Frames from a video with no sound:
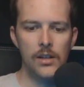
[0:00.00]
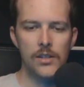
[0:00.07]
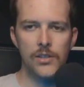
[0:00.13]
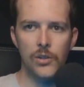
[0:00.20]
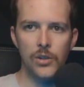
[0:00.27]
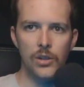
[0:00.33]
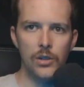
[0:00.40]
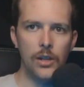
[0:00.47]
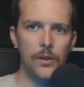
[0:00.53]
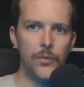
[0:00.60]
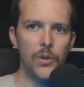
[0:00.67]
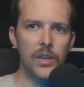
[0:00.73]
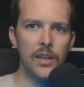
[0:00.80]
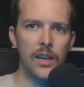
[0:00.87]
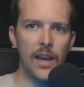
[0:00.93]
so if
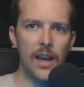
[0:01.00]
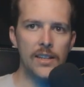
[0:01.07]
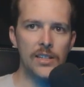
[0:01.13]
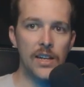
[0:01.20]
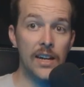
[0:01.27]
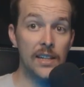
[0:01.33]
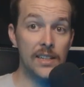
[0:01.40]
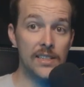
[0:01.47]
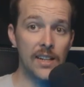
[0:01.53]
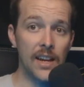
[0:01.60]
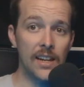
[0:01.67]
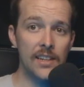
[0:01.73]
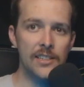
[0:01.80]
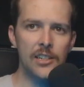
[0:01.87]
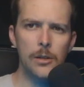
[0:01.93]
you can kind of tell, at least
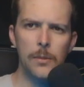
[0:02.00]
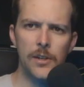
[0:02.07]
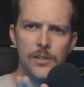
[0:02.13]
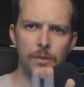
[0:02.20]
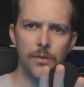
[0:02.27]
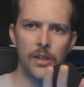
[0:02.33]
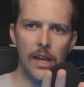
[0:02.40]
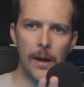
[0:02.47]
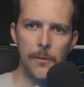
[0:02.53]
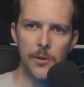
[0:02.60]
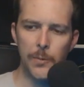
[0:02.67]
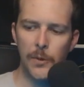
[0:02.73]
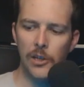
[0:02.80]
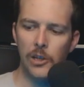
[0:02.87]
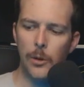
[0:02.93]
I can tell, I'm not sure if the
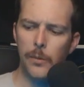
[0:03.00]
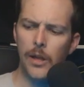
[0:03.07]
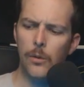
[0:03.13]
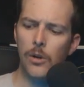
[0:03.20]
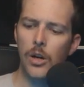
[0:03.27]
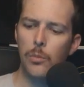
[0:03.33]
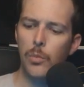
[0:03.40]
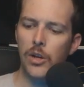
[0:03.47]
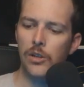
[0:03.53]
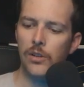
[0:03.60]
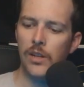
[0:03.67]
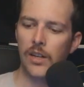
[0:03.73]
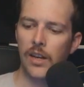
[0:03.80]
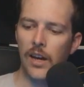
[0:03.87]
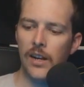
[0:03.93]
camera's picking up that well, but
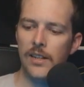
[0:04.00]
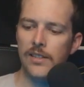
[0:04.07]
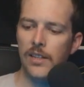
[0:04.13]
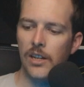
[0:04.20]
you can kind of